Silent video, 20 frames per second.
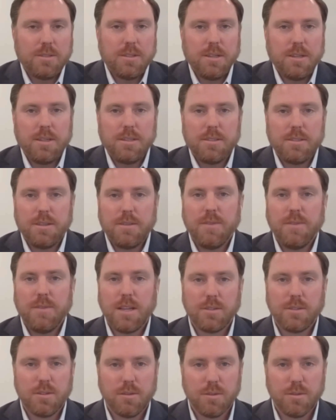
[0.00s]
as
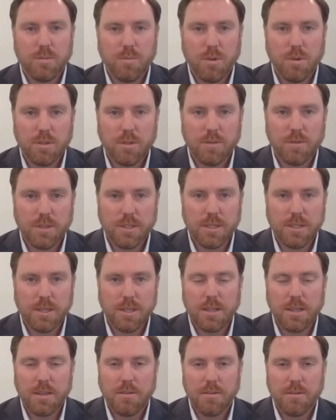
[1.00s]
investors, most of us
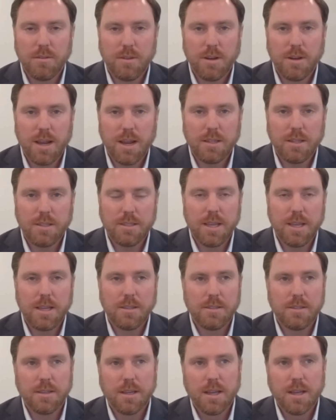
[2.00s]
sitting here in the United
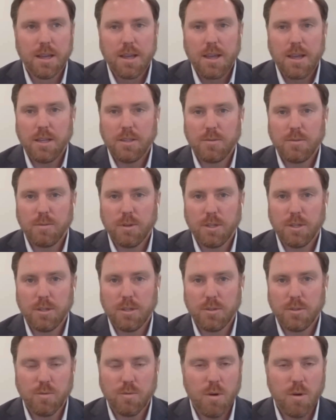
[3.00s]
States, it's really
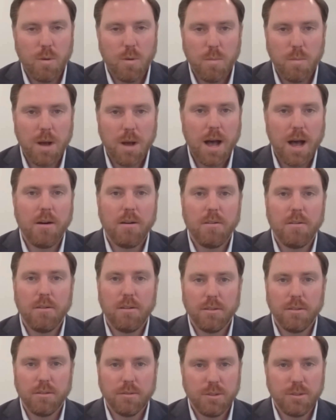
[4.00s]
a Jerome
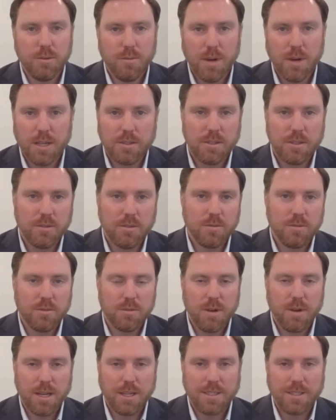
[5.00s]
Powell US
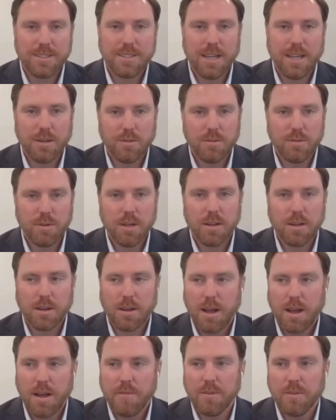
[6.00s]
interest rate centric
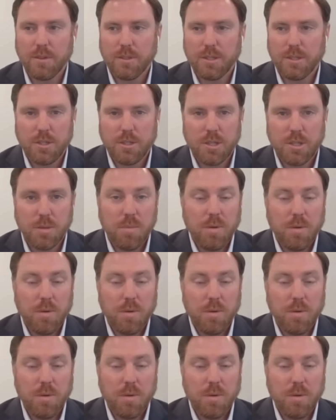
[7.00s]
conversation.